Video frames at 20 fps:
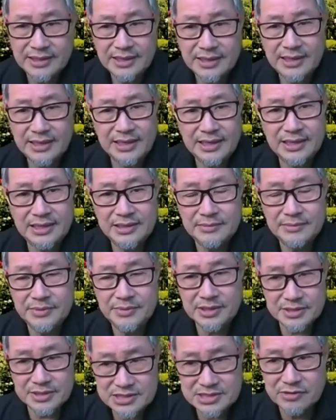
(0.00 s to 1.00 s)
And
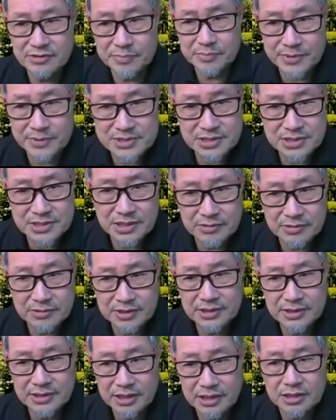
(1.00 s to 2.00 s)
because they were
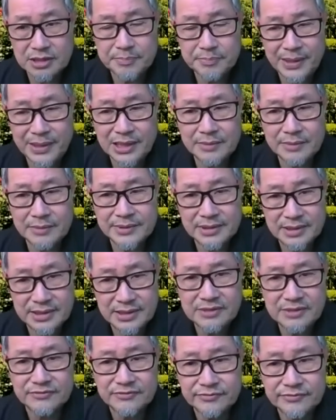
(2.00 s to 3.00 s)
persecuted, they got to pack up and
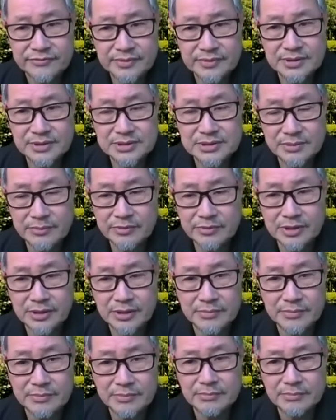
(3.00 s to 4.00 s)
leave. Mm. Some of
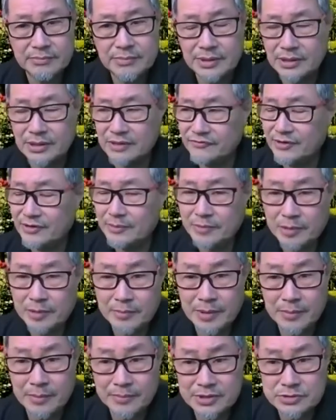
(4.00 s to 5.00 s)
them uh, family
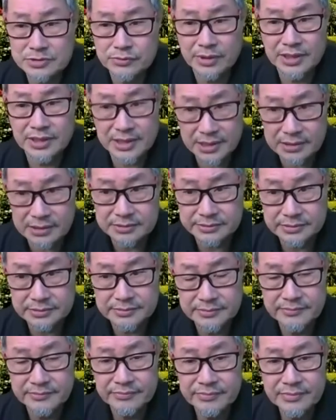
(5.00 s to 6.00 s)
members were killed.
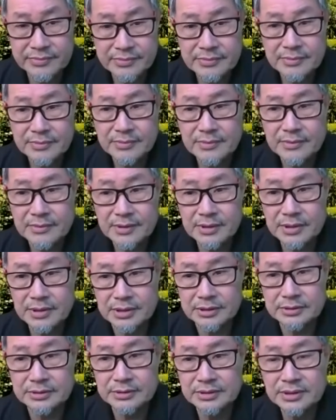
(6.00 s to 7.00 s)
Yeah. You
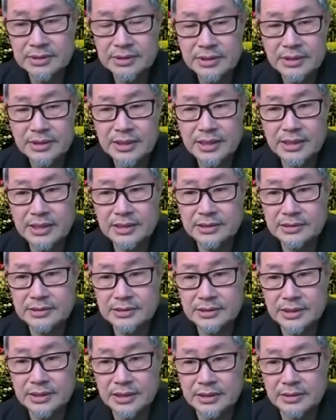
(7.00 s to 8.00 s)
know,
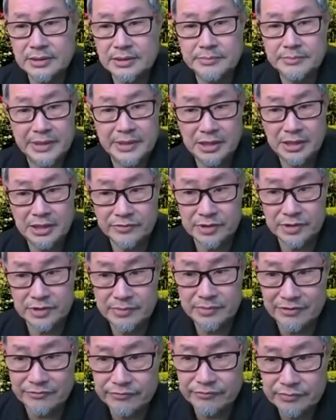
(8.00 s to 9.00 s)
and uh, many of them
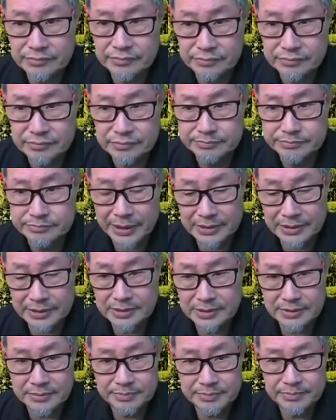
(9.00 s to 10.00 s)
have
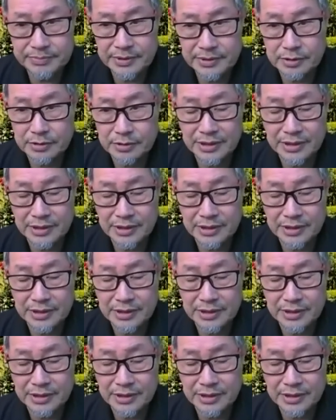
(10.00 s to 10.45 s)
better, you know, have